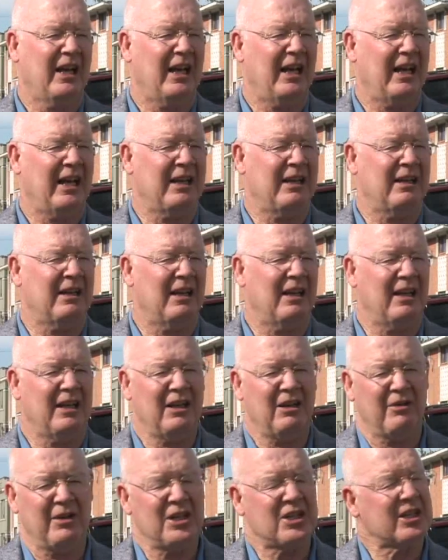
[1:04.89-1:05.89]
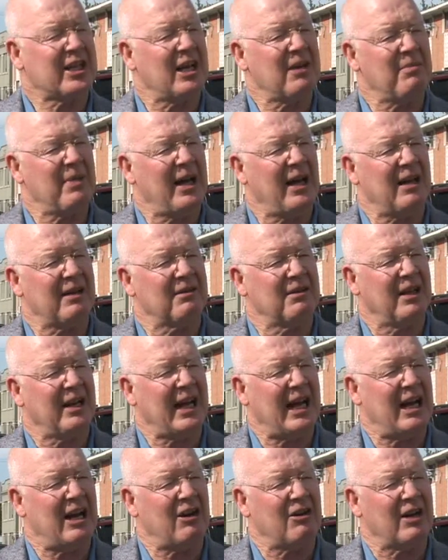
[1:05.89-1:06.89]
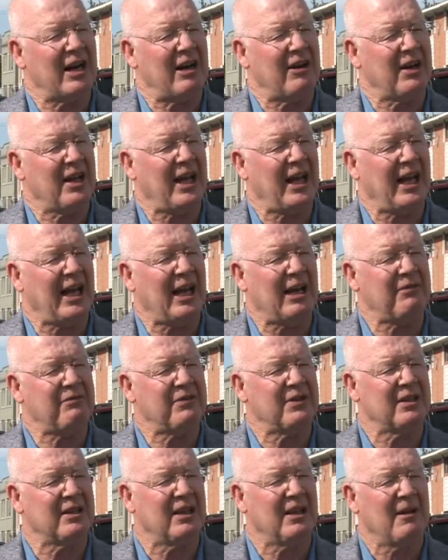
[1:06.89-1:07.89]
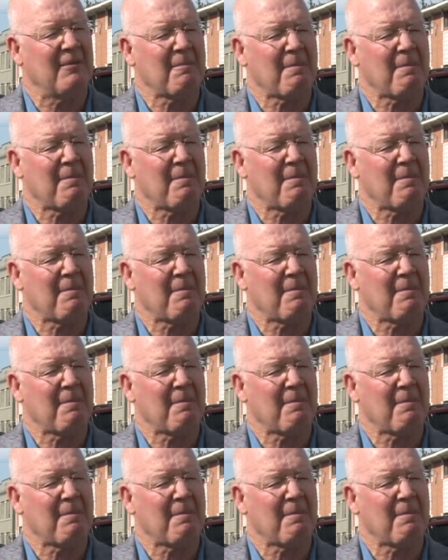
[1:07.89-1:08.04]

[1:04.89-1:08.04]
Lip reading: And, he'd stay about an hour, hour and a half, and